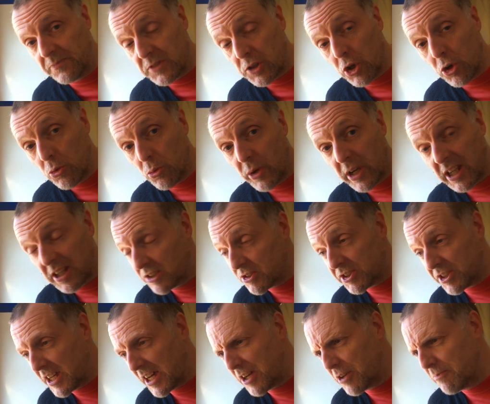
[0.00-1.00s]
2
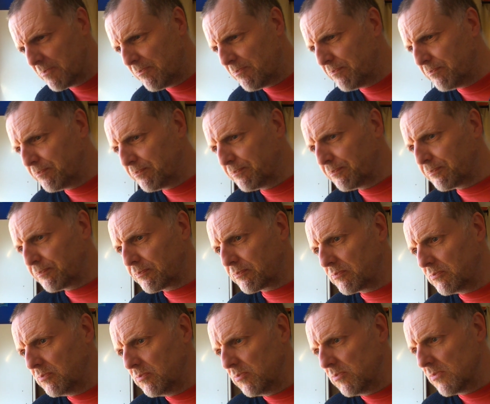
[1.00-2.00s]
weeks now.
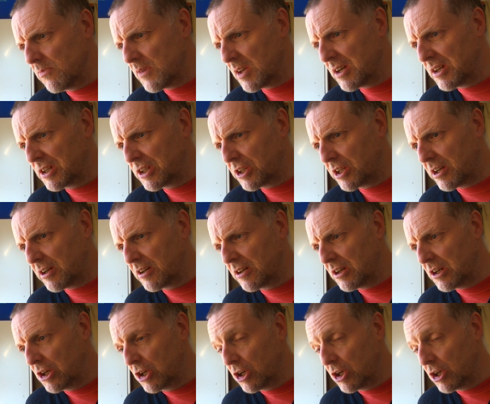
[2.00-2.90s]
And